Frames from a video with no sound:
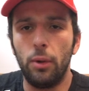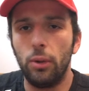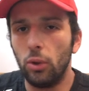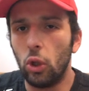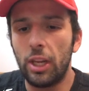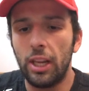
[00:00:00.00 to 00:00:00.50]

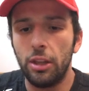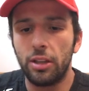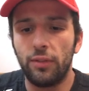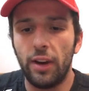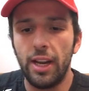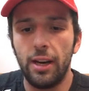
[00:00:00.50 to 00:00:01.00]
Looking at this
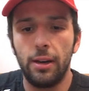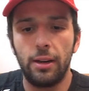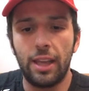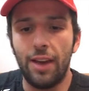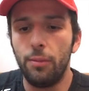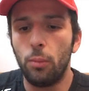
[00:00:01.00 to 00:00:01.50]
fight,
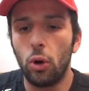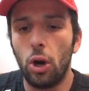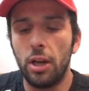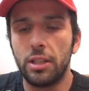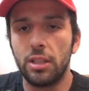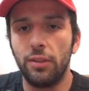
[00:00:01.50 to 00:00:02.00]
Kevin
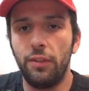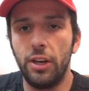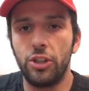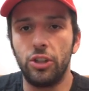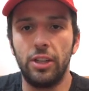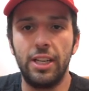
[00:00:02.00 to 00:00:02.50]
Borjas is a
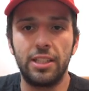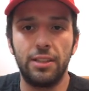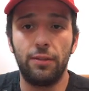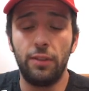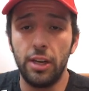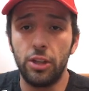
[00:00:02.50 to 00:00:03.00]
finisher. He
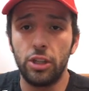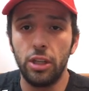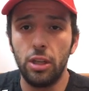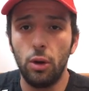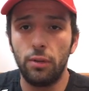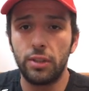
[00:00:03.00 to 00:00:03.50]
hasn't finished in
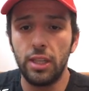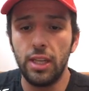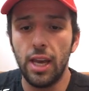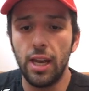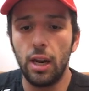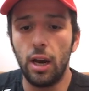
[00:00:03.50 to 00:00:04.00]
the UFC
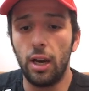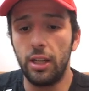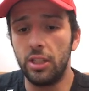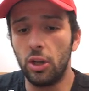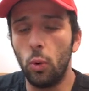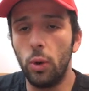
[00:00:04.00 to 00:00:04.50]
yet.
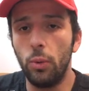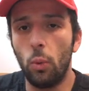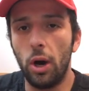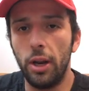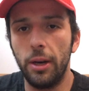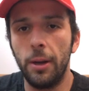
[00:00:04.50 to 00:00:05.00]
He's
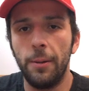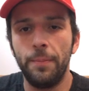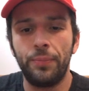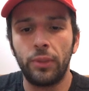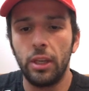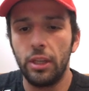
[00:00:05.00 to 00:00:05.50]
0-1.
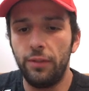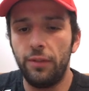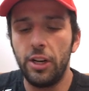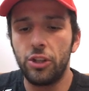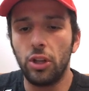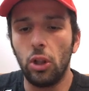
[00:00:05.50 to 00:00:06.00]
He
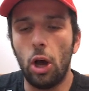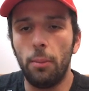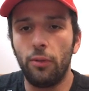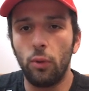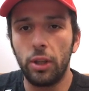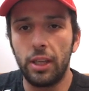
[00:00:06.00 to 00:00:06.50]
finished a lot
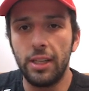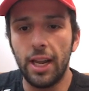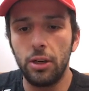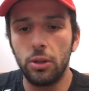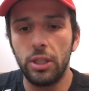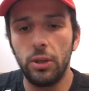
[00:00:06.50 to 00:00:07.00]
before the
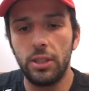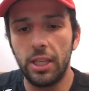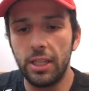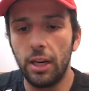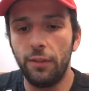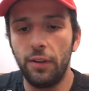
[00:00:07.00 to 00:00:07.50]
Contender Series,
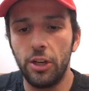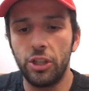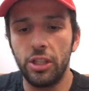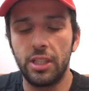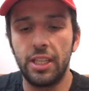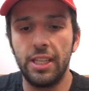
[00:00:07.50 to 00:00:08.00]
didn't get a finish
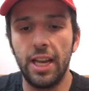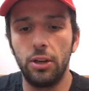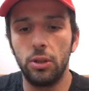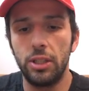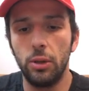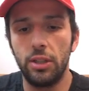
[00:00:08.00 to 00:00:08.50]
in his
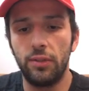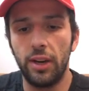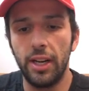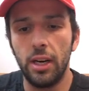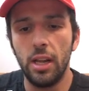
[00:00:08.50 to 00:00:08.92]
Contender Series fight.